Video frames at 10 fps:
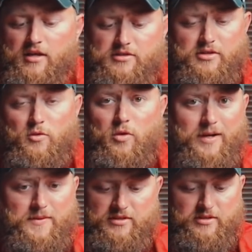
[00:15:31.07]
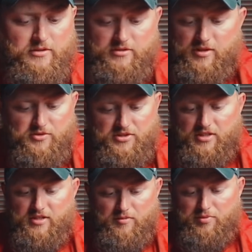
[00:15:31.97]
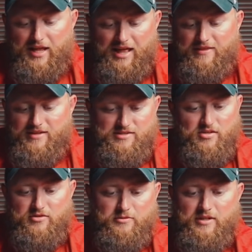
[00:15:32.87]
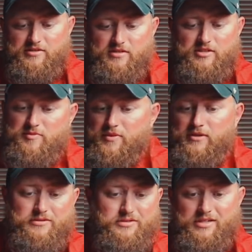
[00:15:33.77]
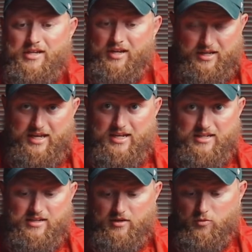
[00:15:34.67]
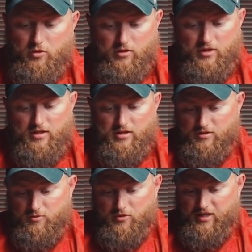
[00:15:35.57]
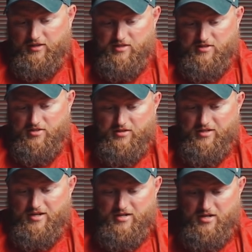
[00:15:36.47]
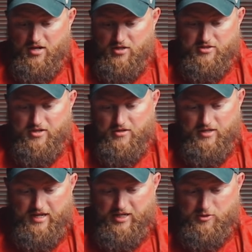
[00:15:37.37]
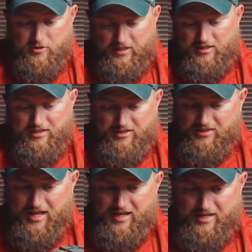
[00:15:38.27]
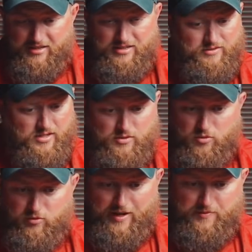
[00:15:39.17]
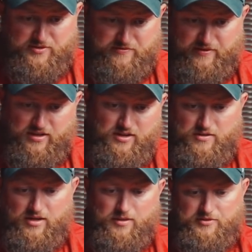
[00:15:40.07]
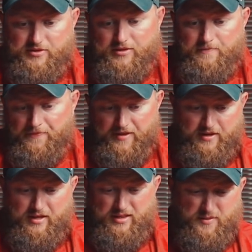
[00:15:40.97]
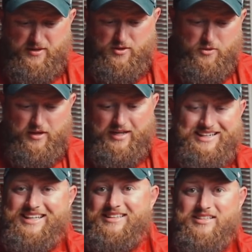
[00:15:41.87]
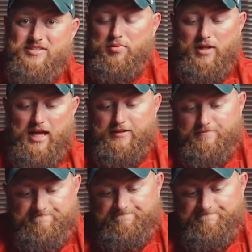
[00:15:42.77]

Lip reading: So what I'm going to do is I'm just going to apply this on the rest of these boots, and we'll get this on there, show you guys what they look like, and then we'll wrap this video up. So let me go ahead and get this applied.